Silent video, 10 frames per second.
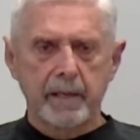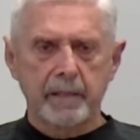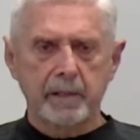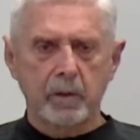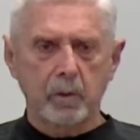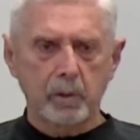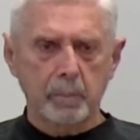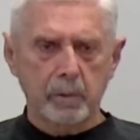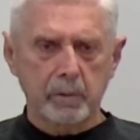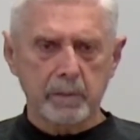and the Holy
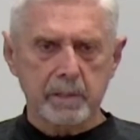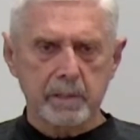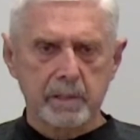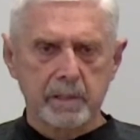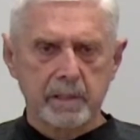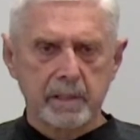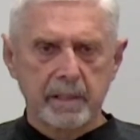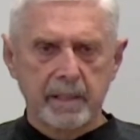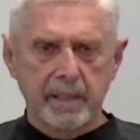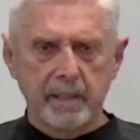Mowers,
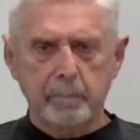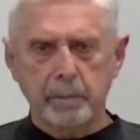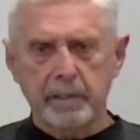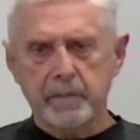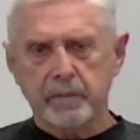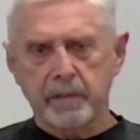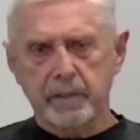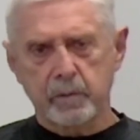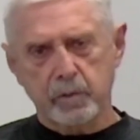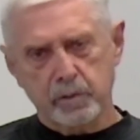and have pledged
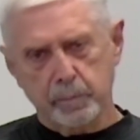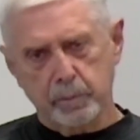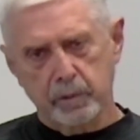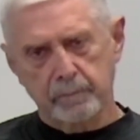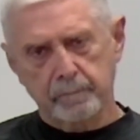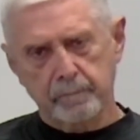financial support.